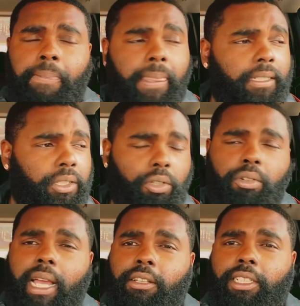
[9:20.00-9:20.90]
Shoot,
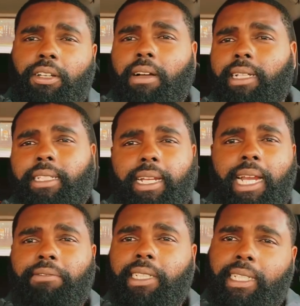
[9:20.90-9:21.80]
I used to go out there
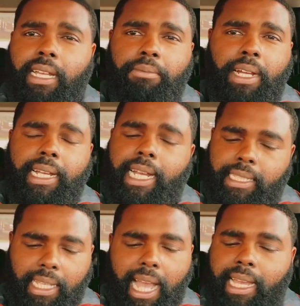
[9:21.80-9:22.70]
every summer. I got
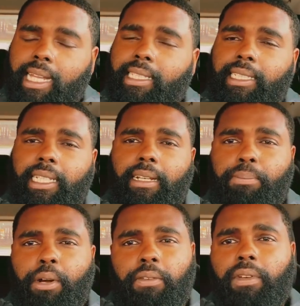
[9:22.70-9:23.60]
to, I got to see the
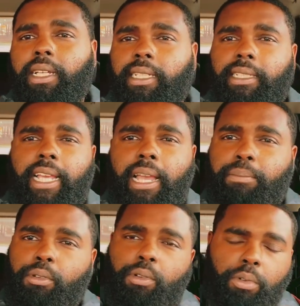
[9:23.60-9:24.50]
perfect
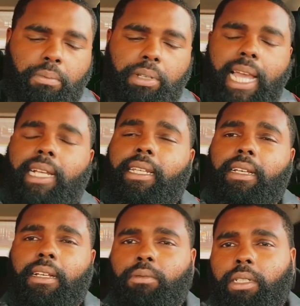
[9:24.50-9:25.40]
example of what black
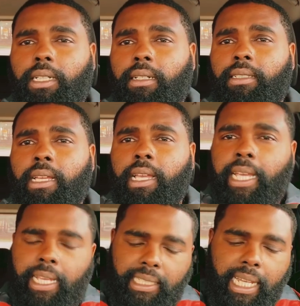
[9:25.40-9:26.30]
love was
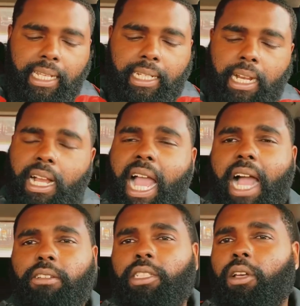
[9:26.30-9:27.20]
and taking care of a
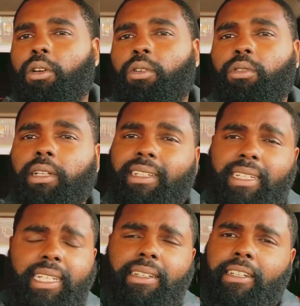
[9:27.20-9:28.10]
household
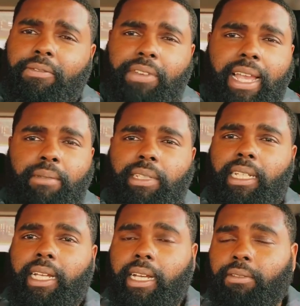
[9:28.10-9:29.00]
and, and the family
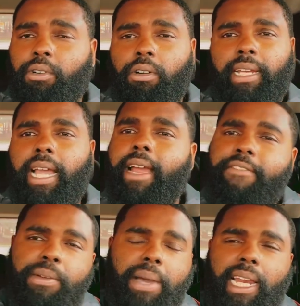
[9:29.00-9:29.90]
love going out.
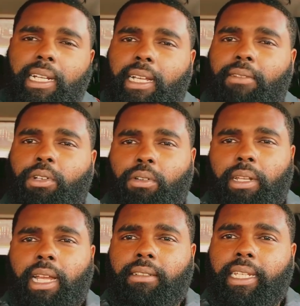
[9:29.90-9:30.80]
Everybody loved
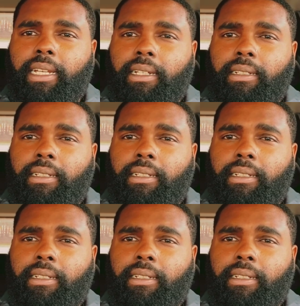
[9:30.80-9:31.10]
going out there.